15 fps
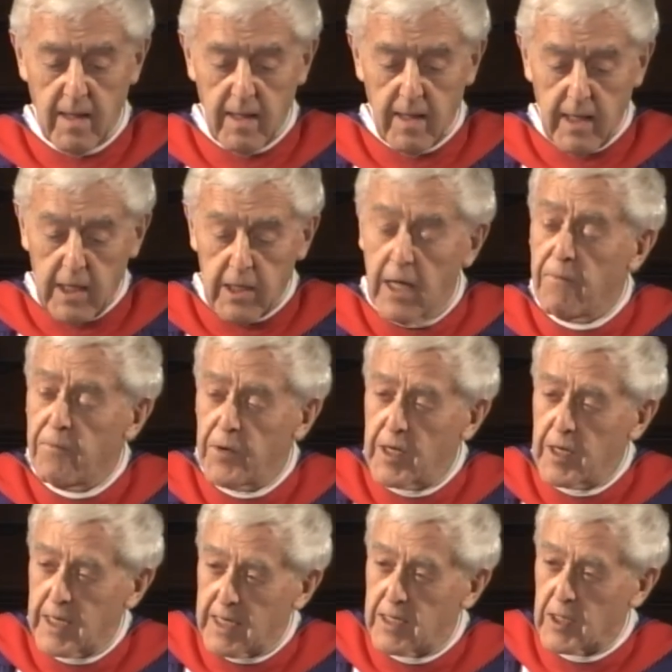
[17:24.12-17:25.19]
In every
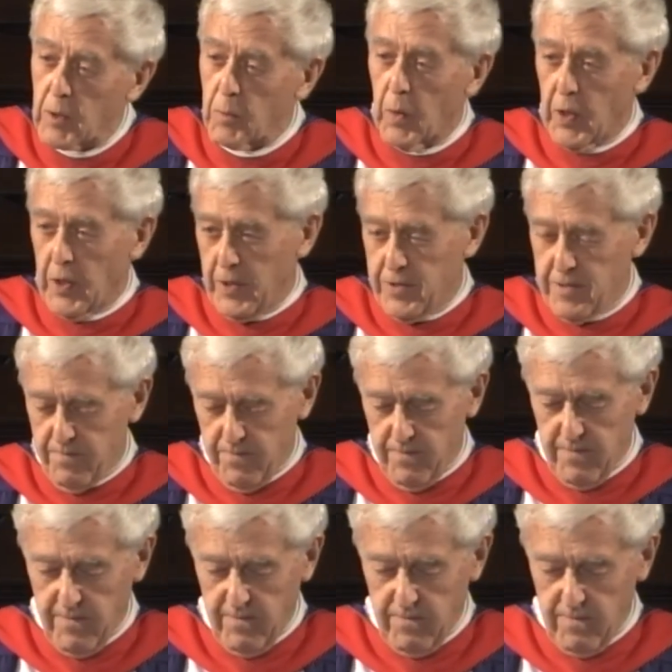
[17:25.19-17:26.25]
healing word,
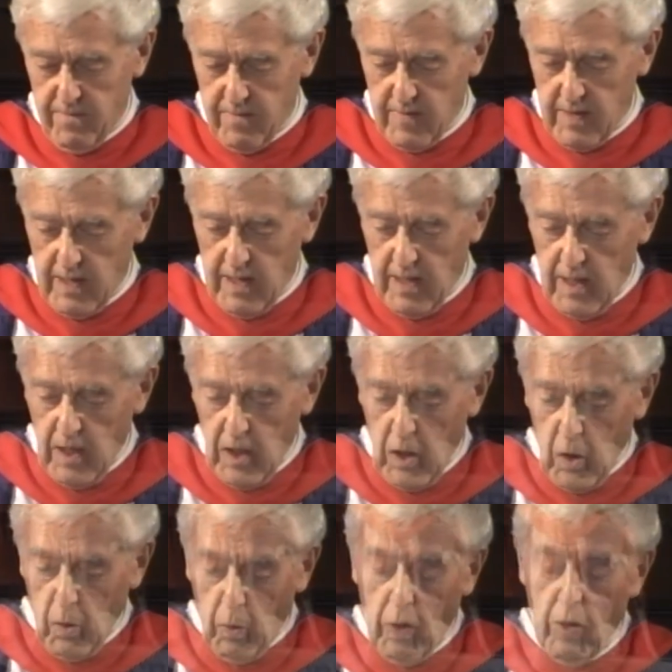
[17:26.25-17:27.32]

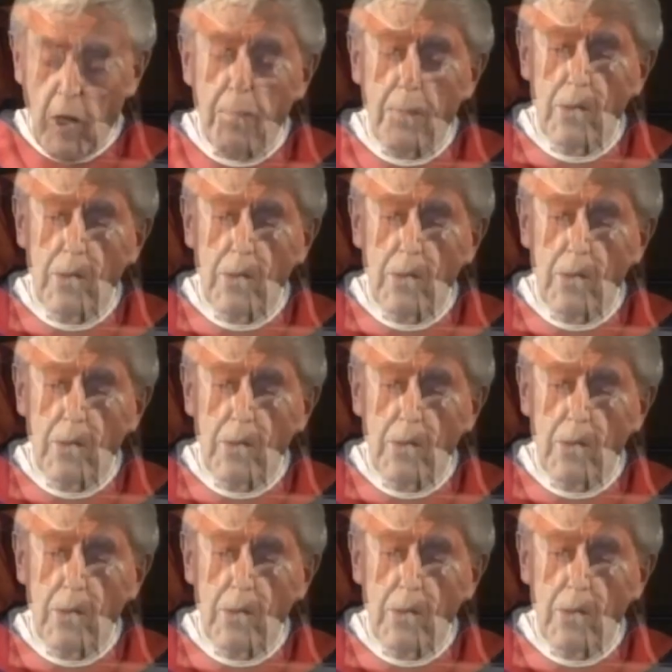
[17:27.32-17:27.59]
we're open